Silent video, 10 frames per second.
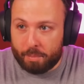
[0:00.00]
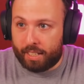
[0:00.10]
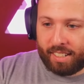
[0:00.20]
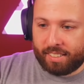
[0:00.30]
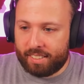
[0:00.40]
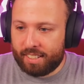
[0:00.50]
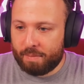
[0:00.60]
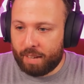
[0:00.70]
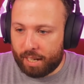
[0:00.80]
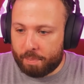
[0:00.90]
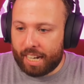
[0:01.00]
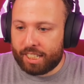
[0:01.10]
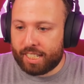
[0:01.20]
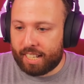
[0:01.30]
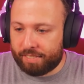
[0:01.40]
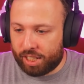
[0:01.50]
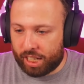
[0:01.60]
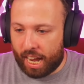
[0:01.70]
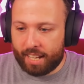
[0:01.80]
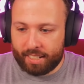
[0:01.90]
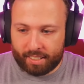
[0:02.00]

but but your page left the chat.